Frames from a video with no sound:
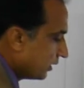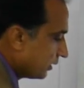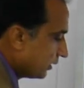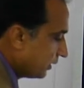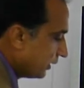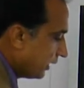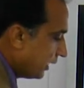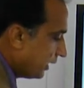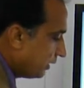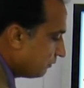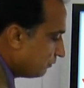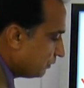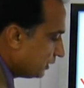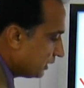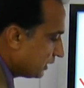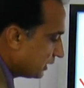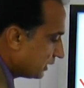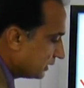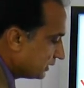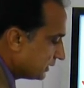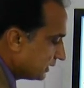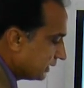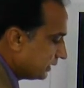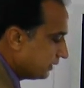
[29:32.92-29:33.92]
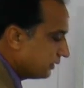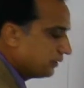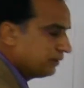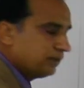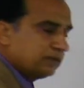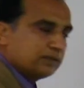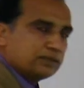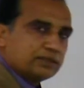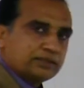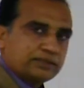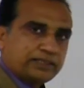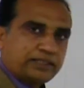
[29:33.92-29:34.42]
Then we
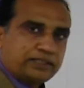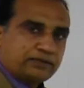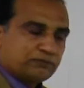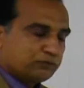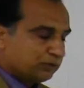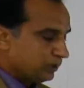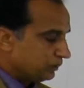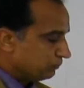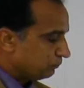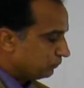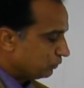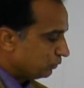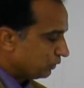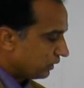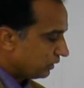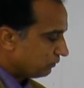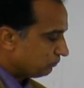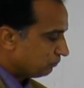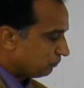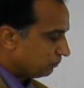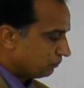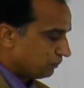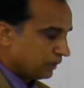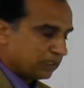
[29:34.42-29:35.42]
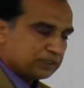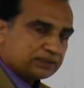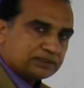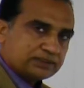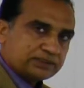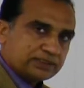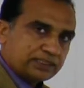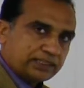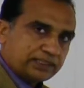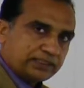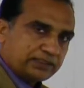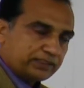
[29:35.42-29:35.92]
consider, then we put a
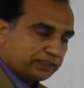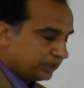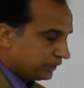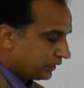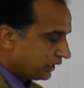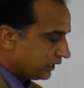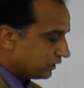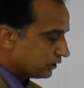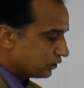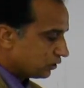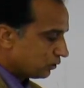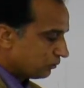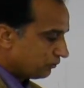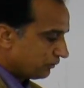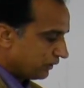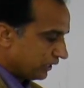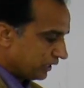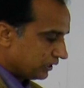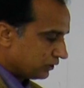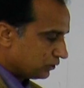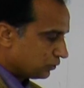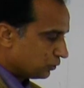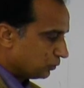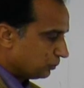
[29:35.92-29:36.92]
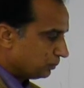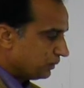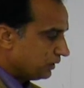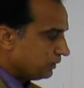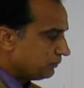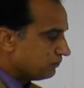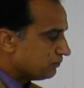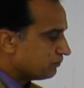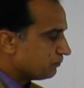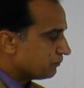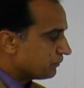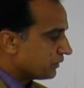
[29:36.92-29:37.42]
plus sign in case of SOP.
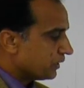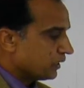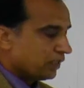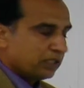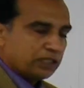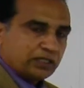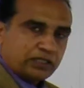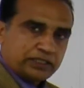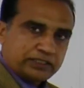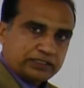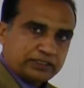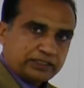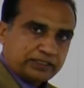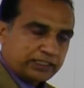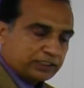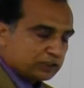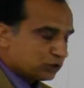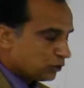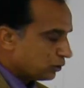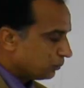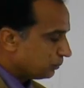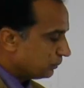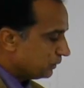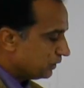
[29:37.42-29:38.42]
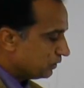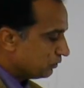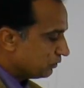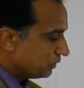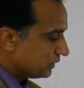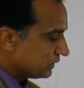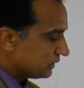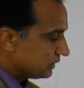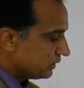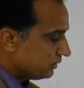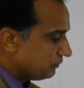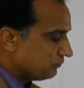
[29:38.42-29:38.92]
In case of
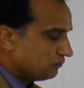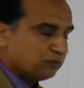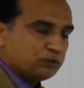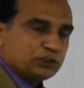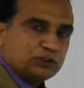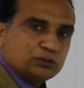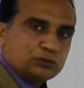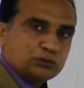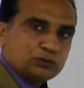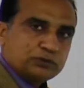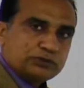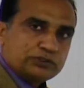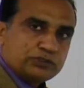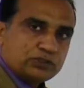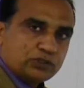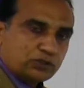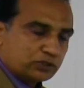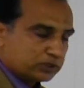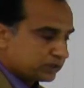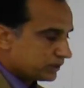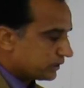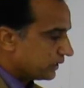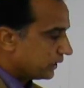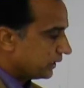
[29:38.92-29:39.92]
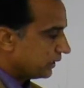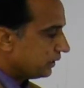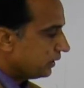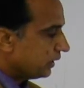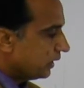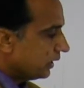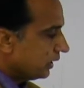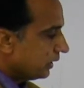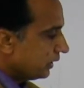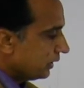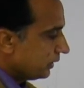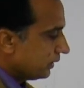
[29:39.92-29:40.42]
USC, we use dot sign.
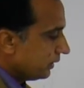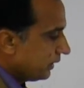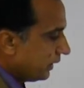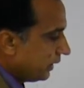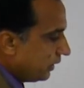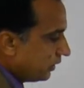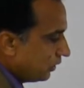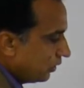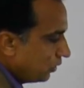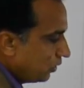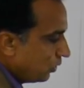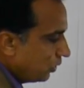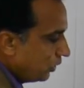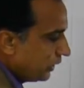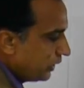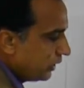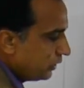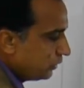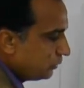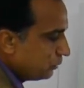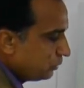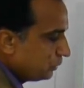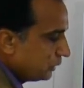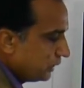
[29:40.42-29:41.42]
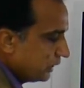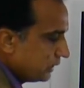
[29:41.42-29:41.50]
Then according to